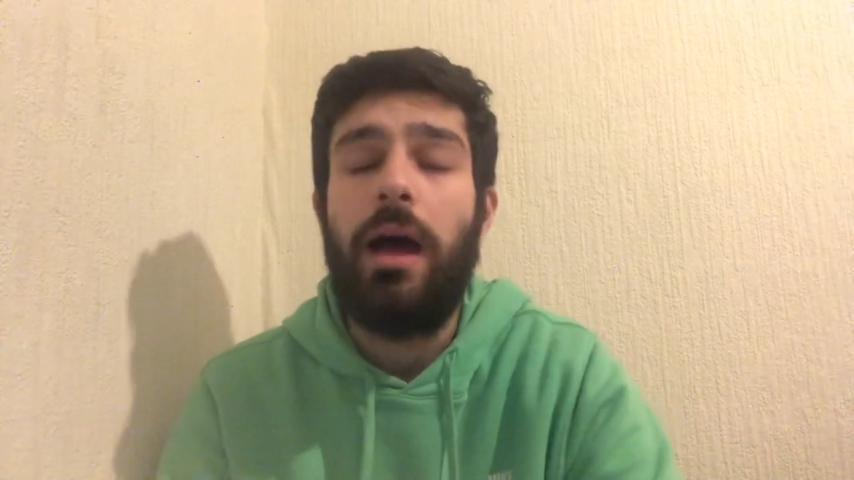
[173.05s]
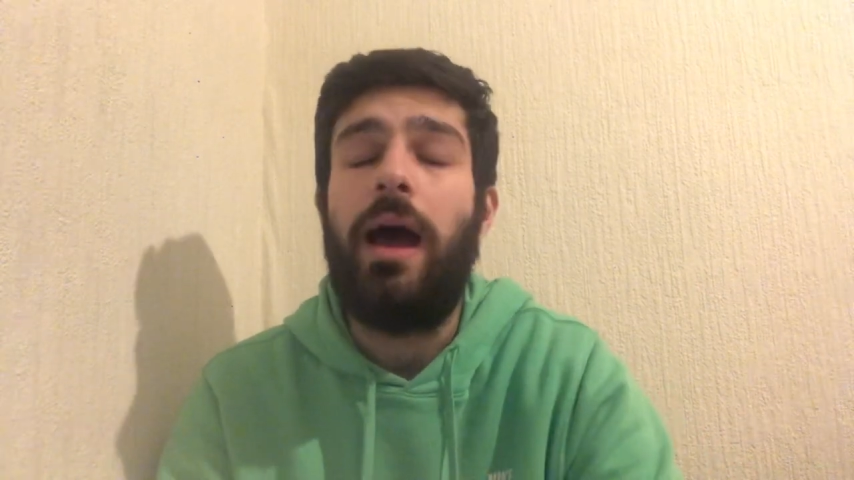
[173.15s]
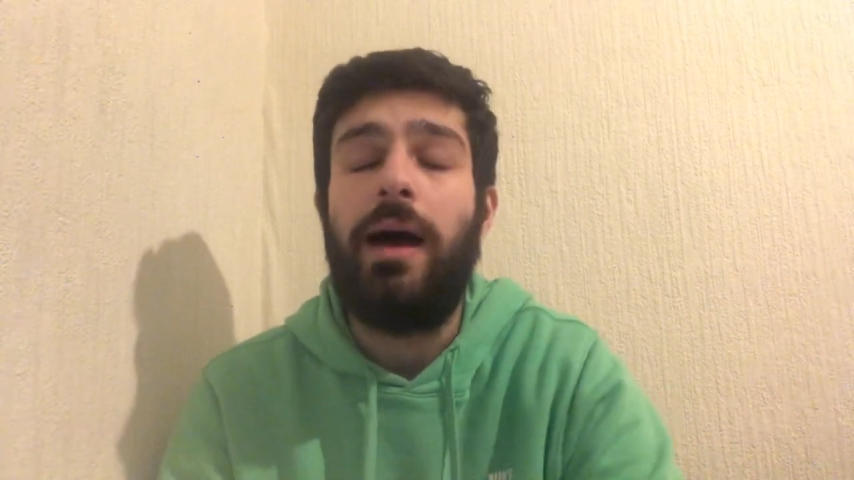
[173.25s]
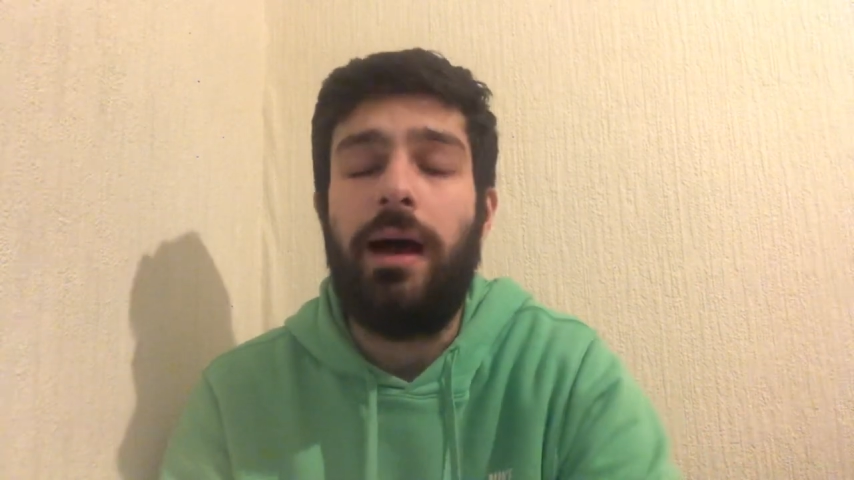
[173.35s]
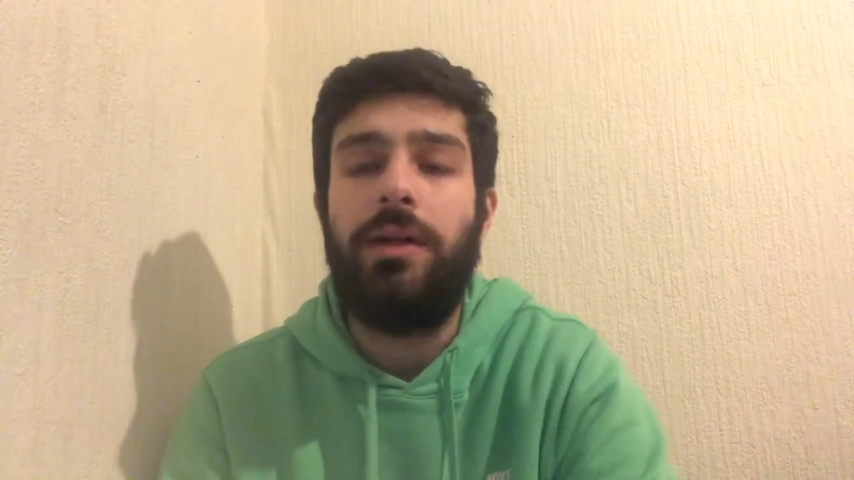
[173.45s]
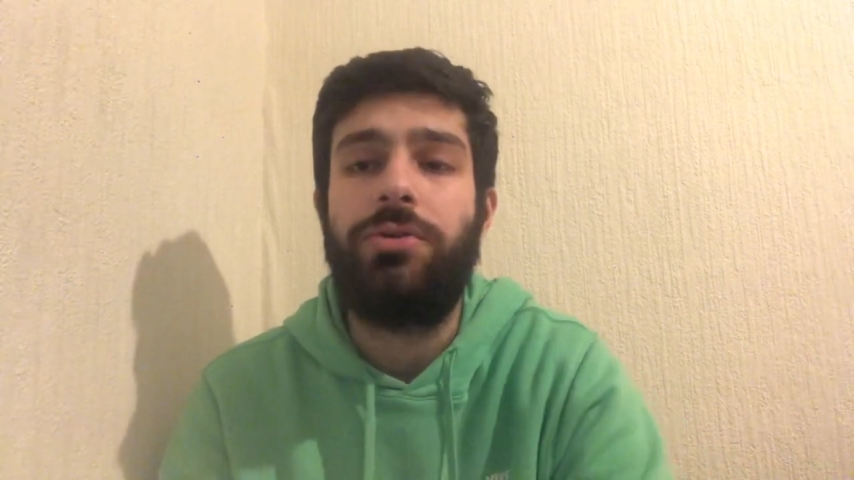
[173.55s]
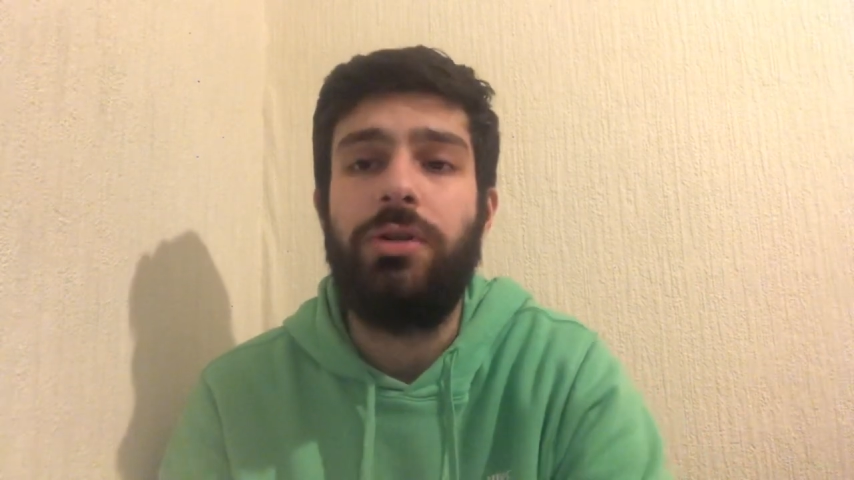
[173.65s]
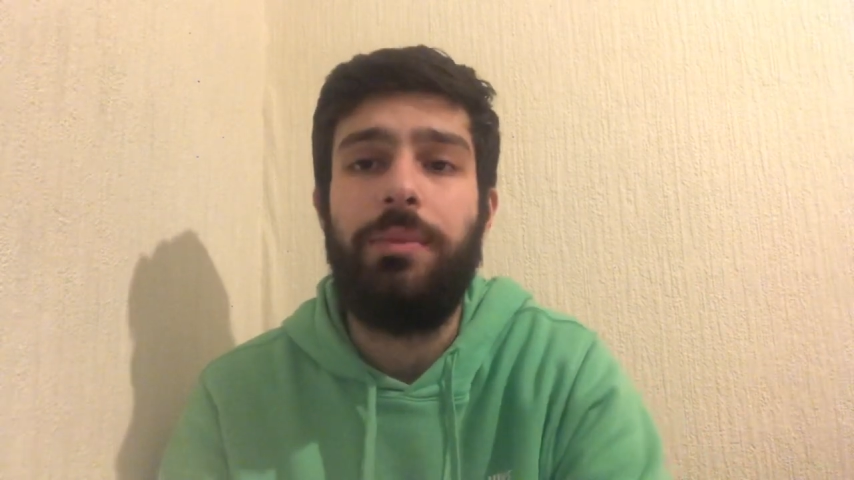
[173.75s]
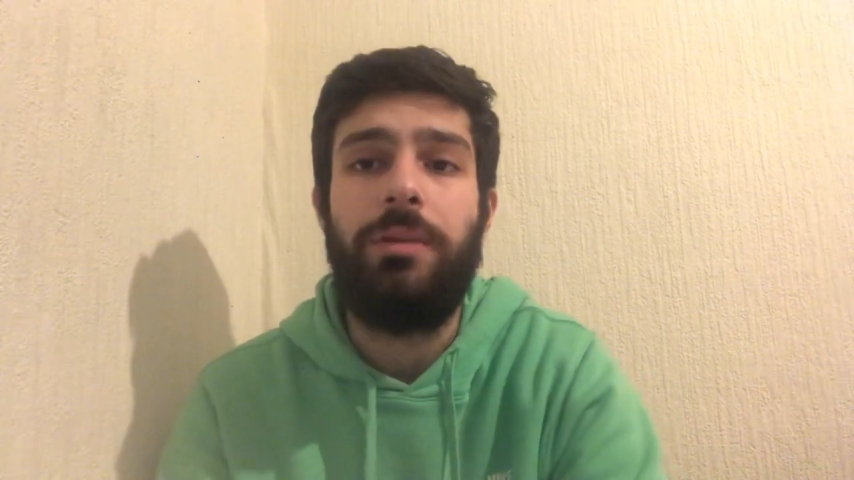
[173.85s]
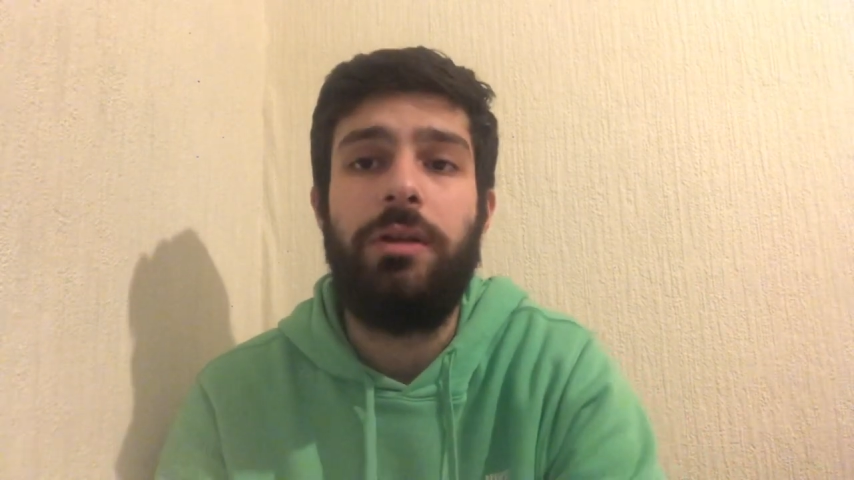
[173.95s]
I
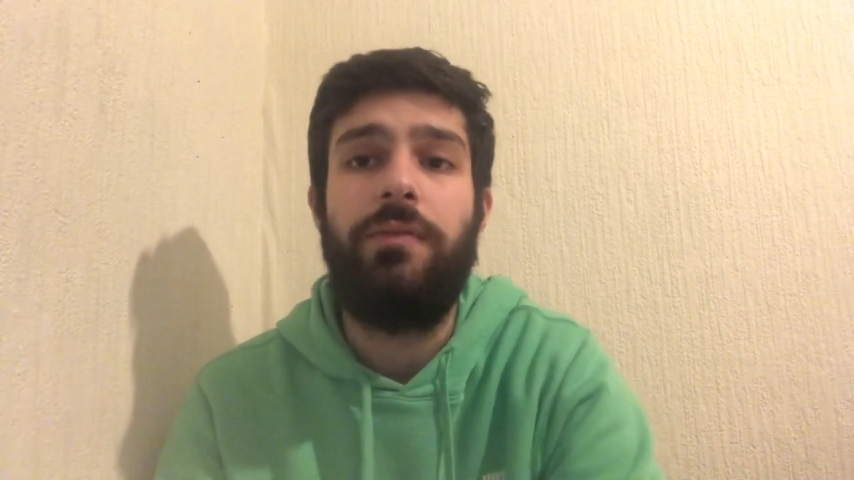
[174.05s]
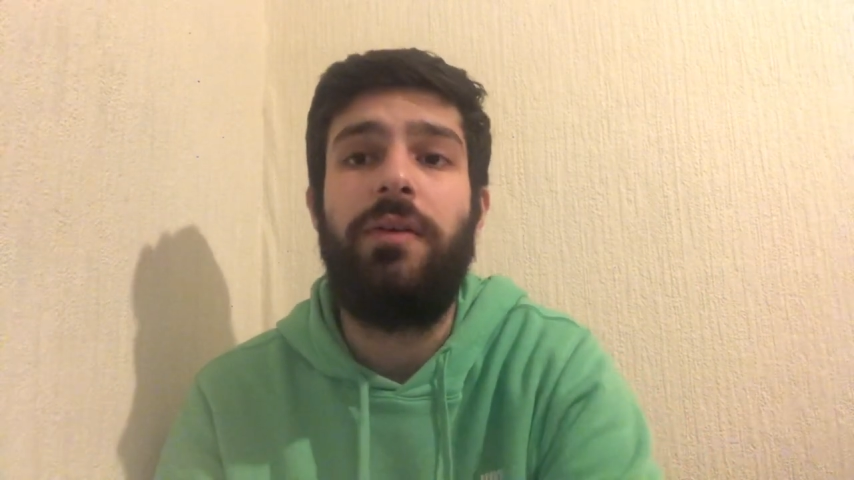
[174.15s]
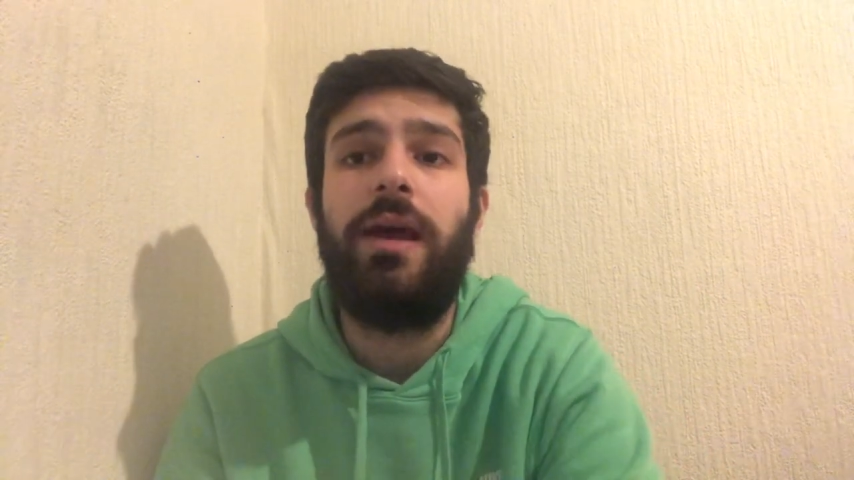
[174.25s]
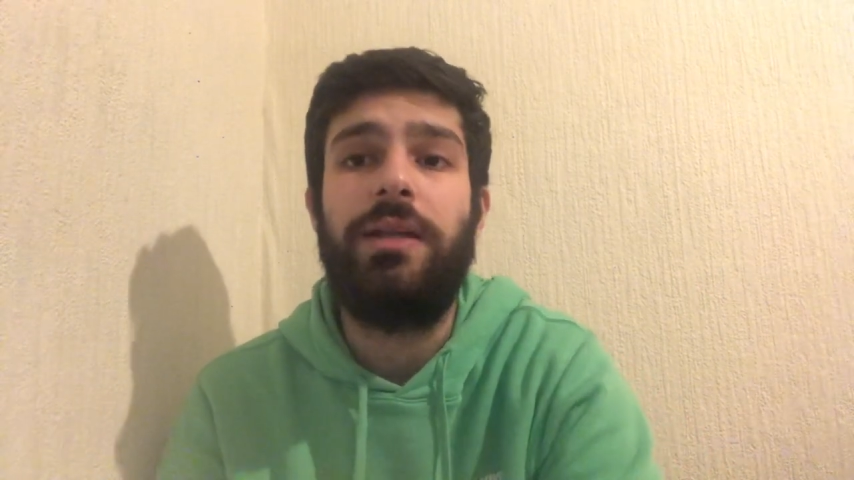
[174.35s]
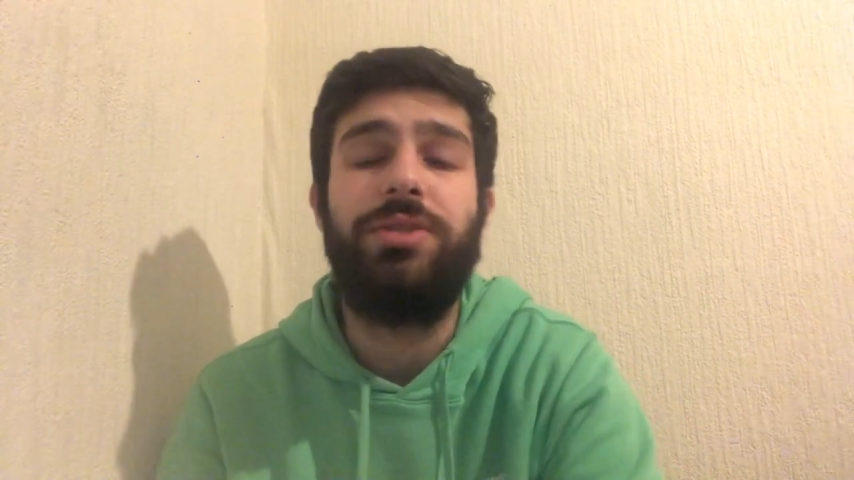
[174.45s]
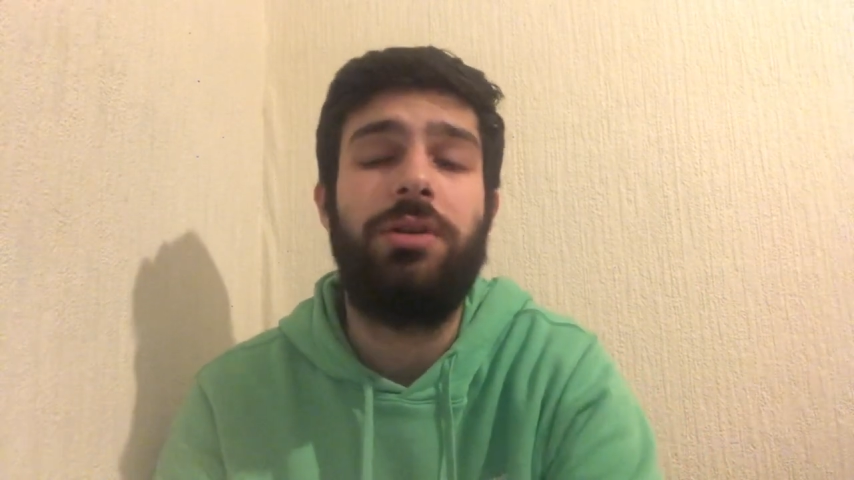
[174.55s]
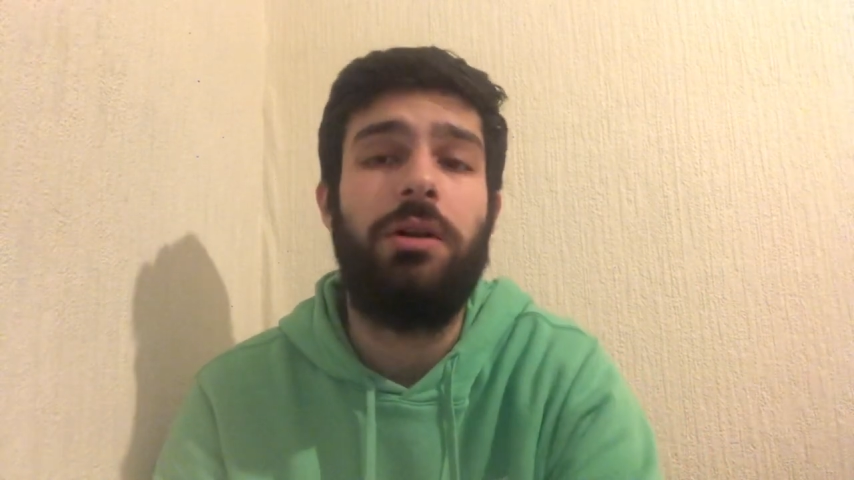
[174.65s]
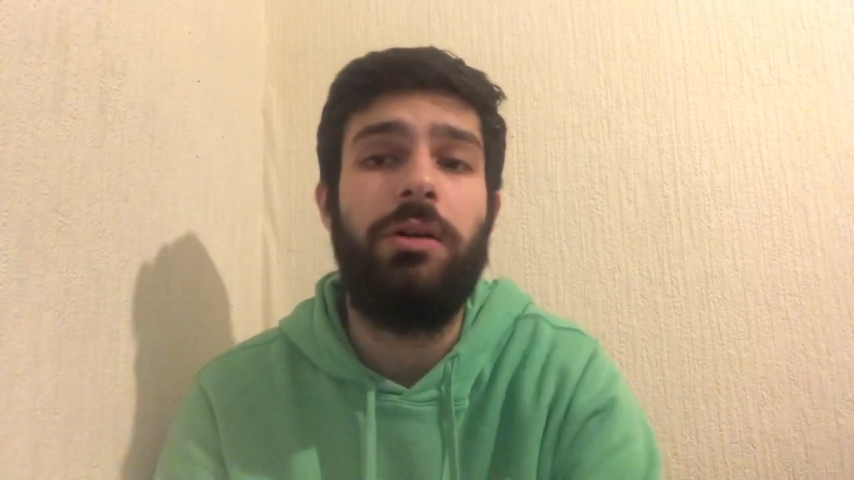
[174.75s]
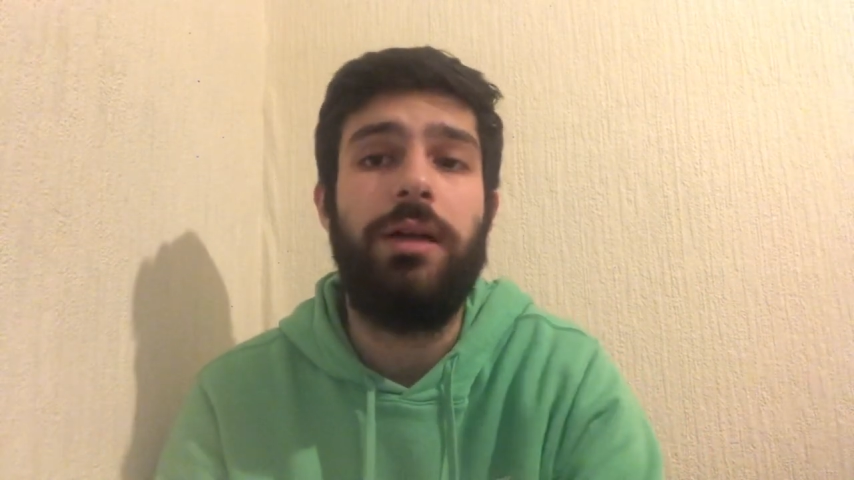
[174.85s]
truly believe Ellis Zorro